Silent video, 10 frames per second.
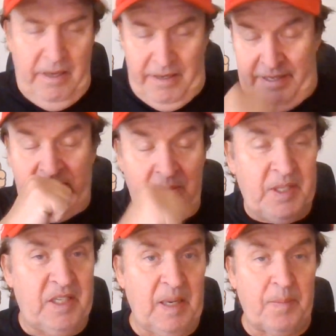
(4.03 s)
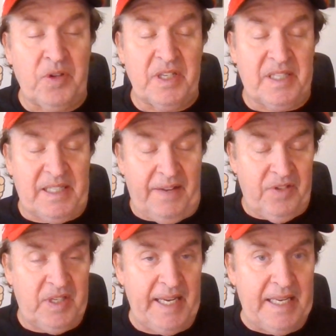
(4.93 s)
December the
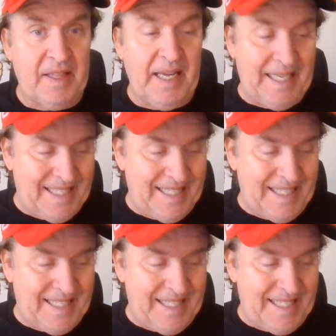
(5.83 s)
17th,